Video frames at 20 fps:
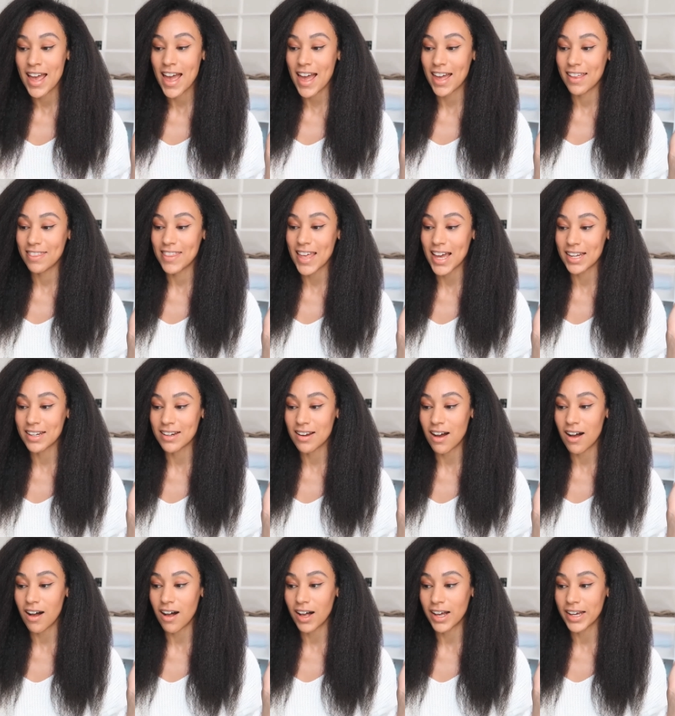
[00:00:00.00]
And
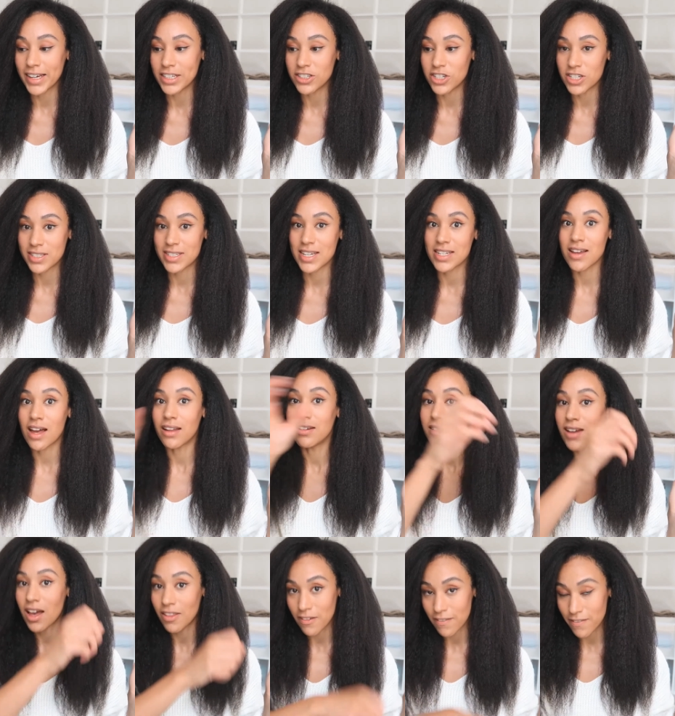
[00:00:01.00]
then I just did
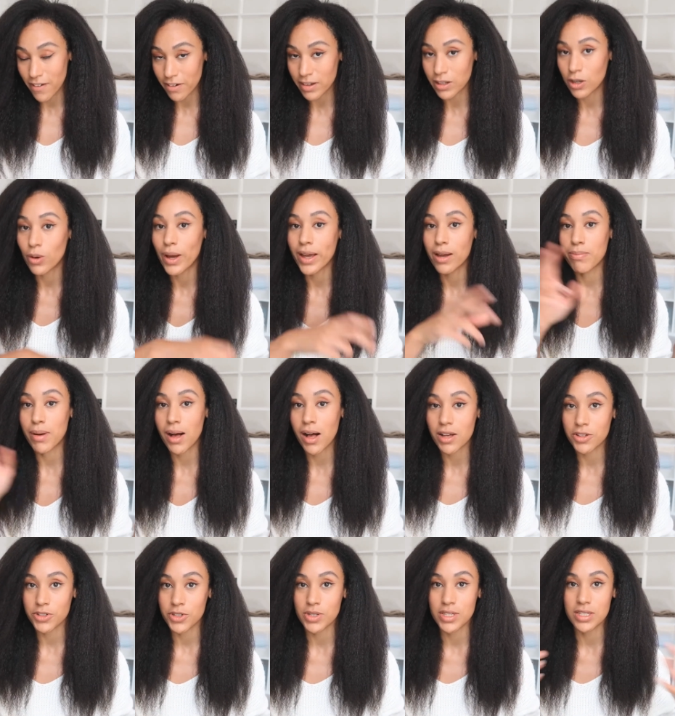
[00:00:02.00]
another very quick
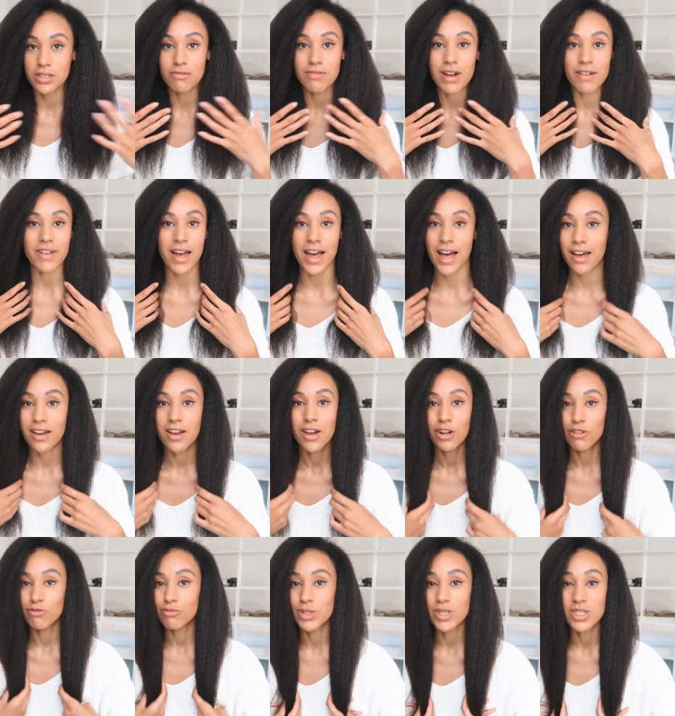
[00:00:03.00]
pass using the Rev Air.
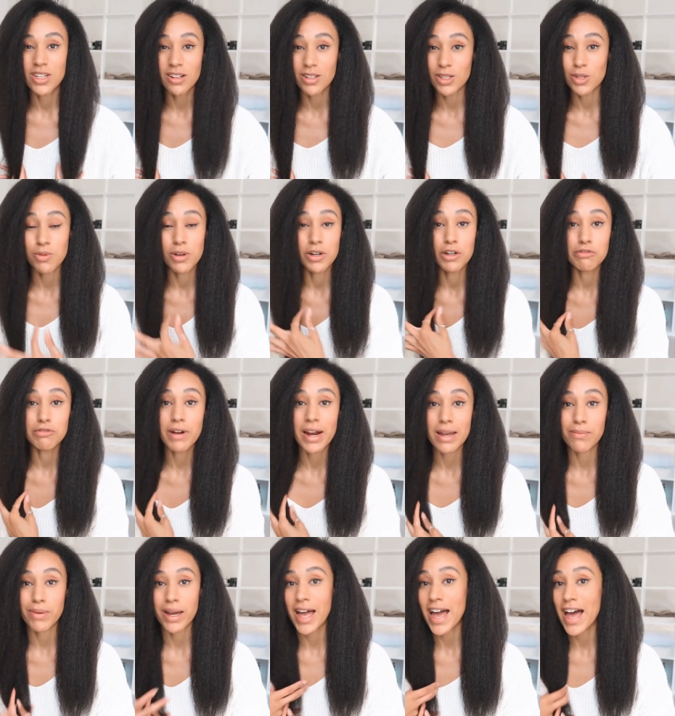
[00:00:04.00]
Results were
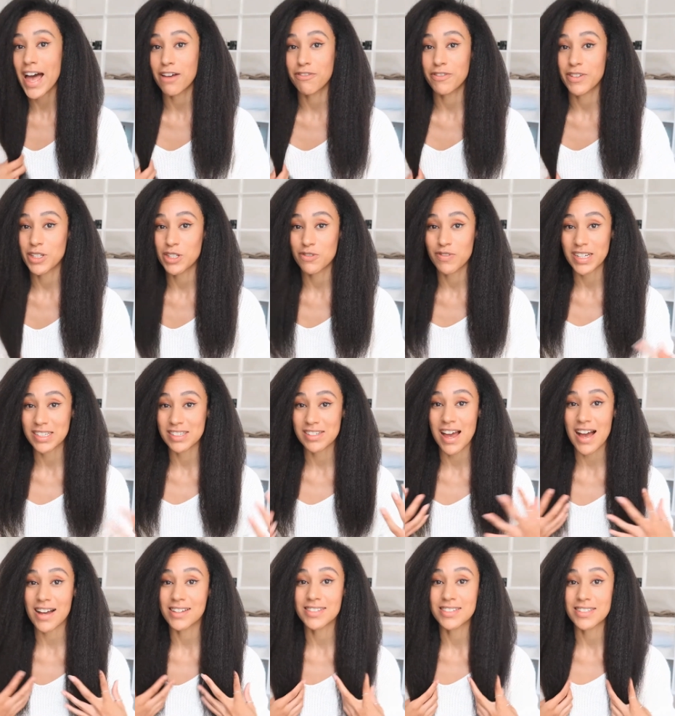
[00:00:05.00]
great. My hair feels
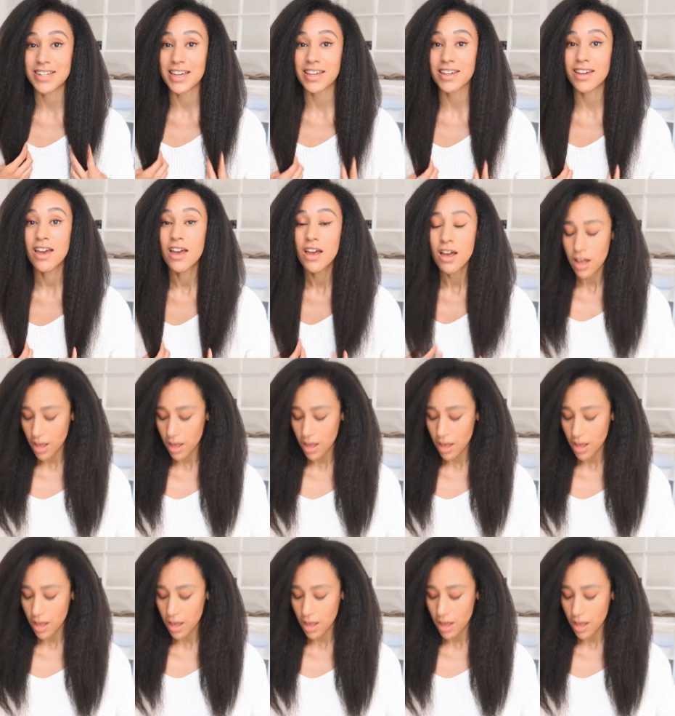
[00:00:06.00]
fantastic.